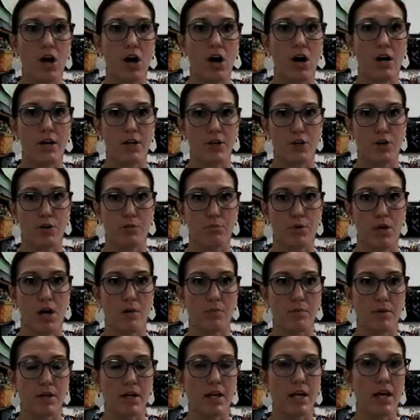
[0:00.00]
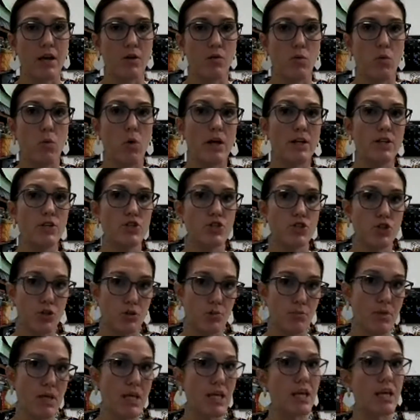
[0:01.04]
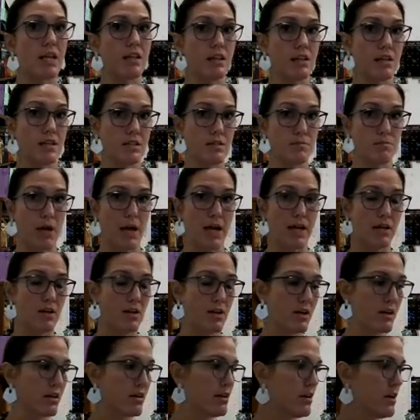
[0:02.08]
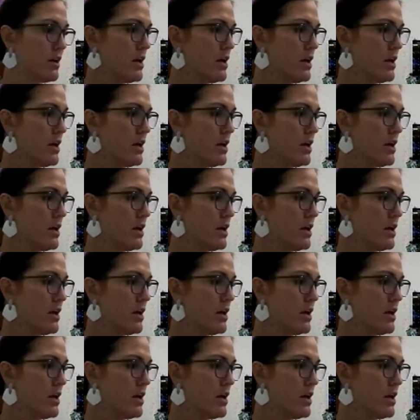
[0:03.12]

on your property and what should be in this binder.